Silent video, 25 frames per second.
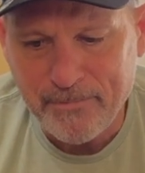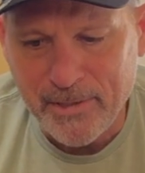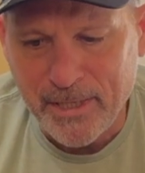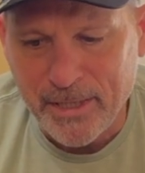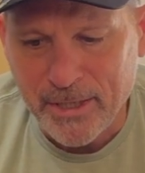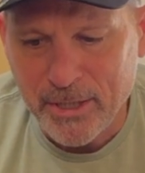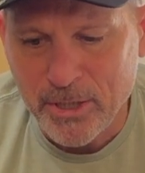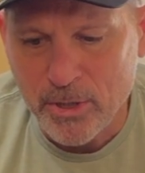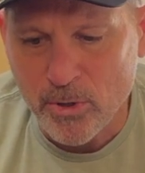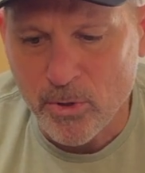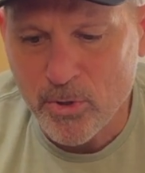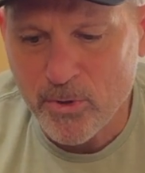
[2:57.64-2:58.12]

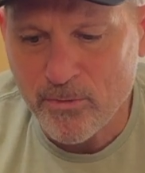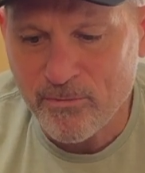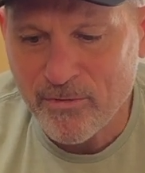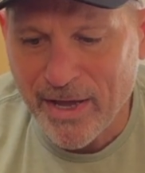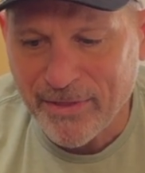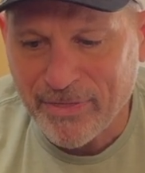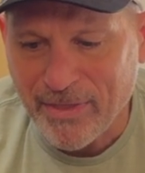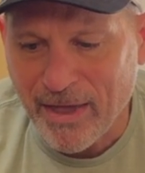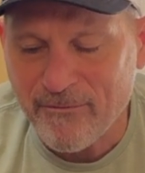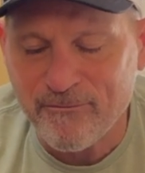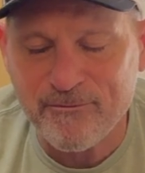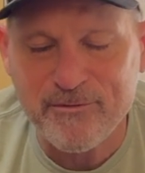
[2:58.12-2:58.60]
you've
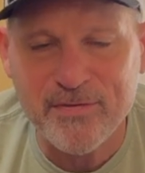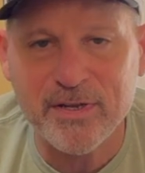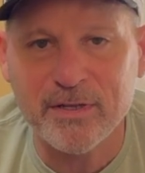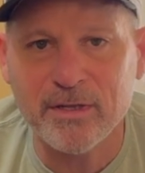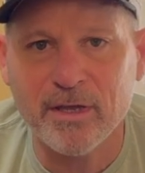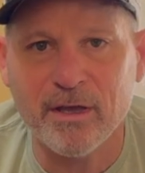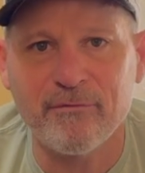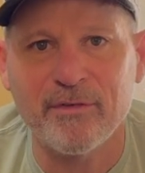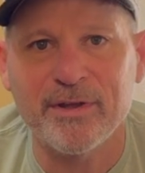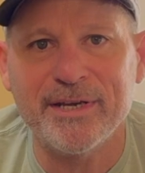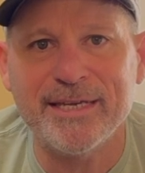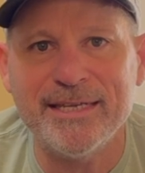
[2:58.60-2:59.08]
got that
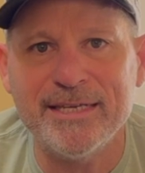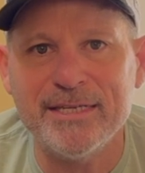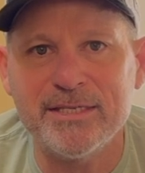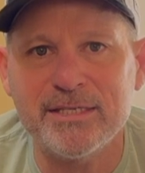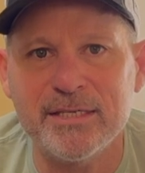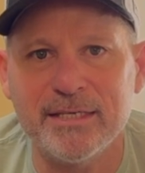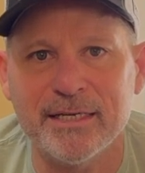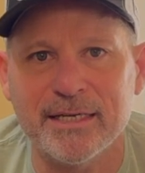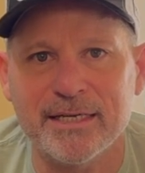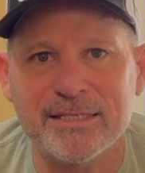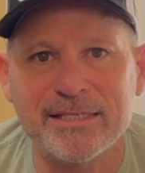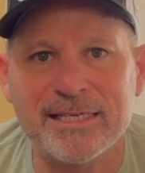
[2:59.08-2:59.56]
feeling of
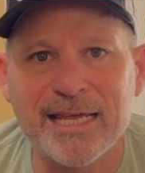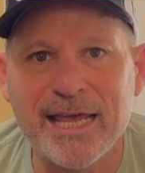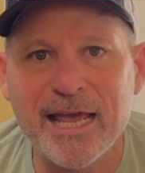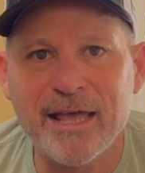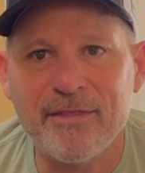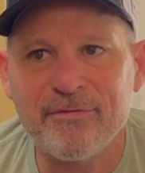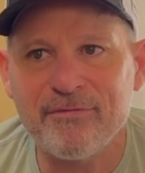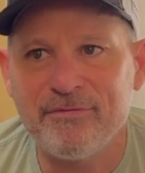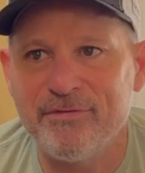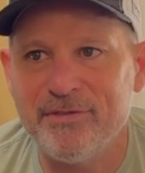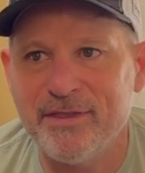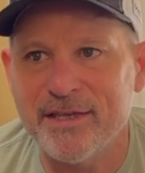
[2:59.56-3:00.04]
uneasiness.
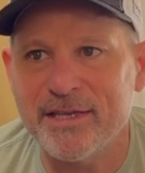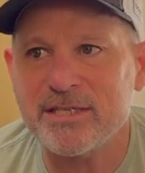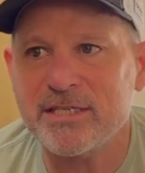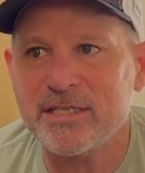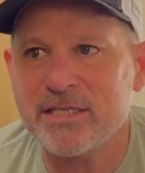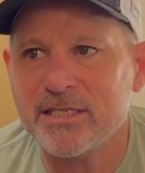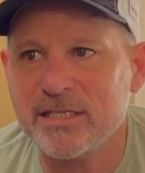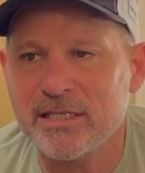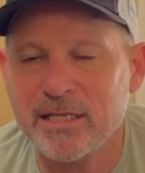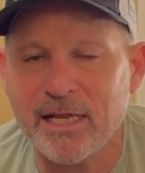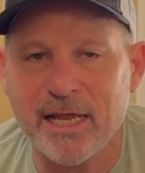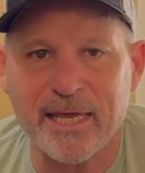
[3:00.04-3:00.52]
This
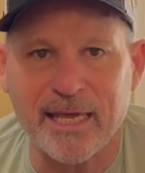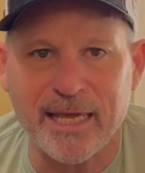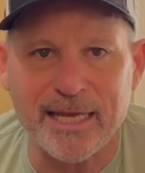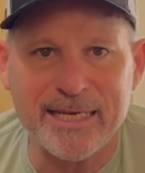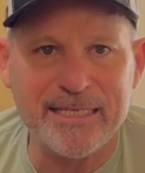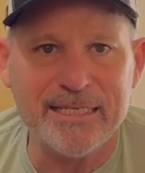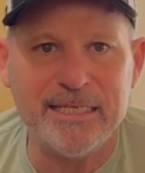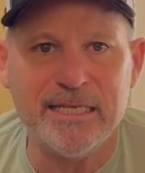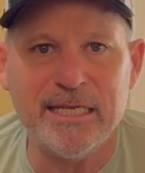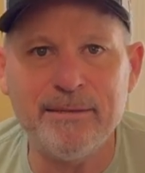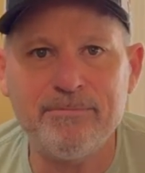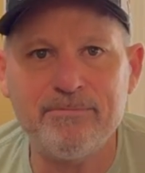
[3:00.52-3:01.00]
is like a
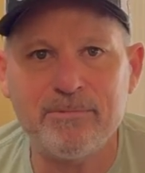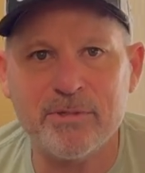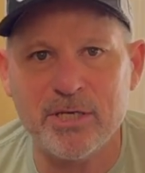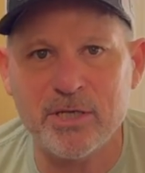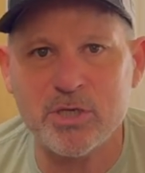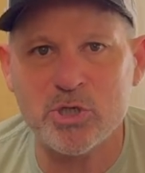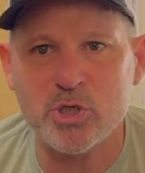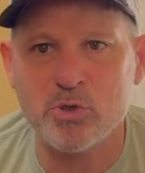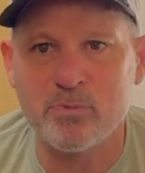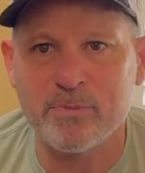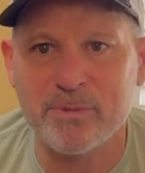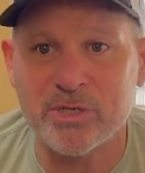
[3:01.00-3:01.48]
deep
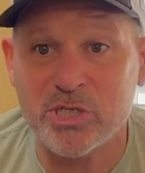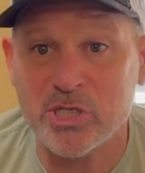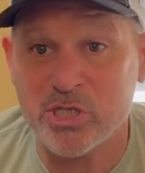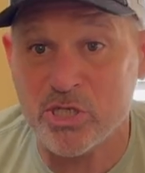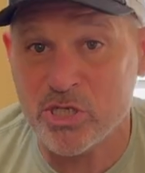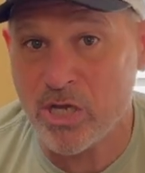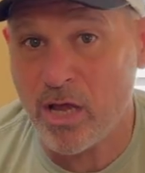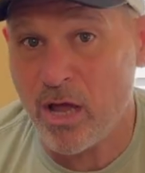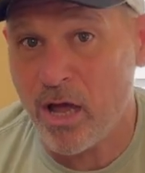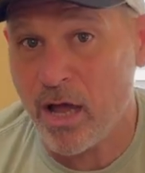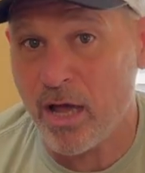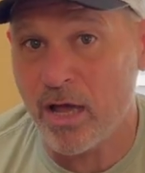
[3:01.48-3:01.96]
tissue
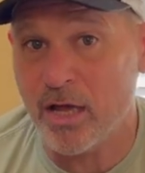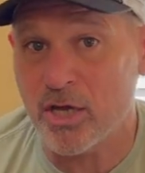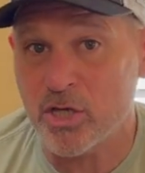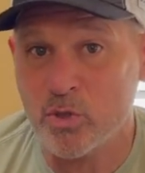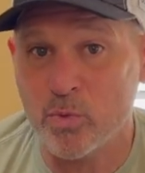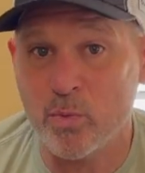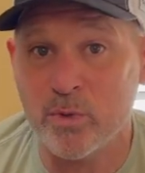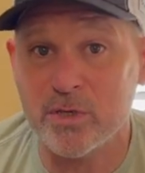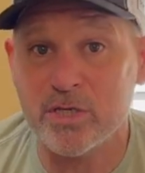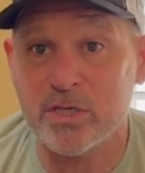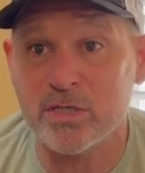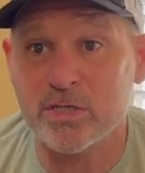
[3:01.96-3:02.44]

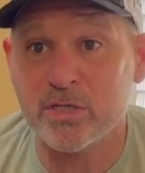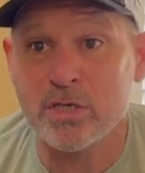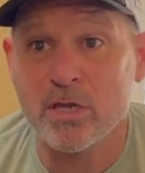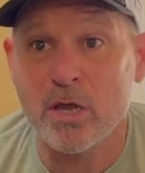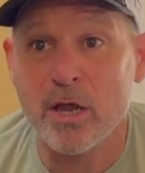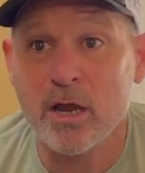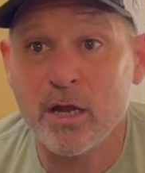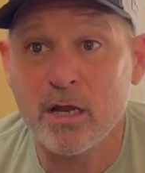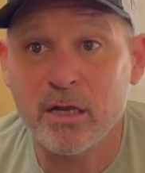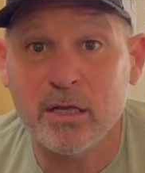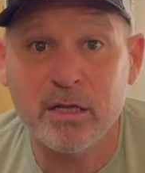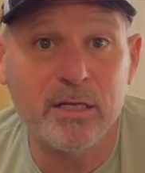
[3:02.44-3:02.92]
massage, which
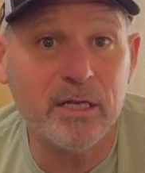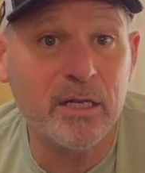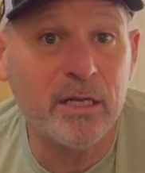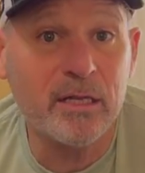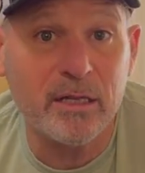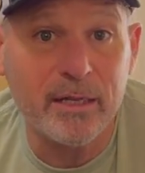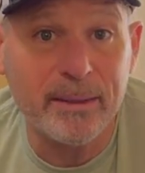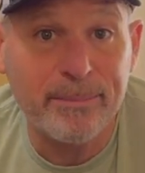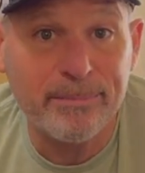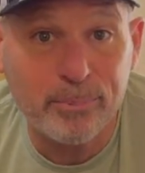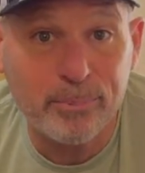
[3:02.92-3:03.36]
is clinically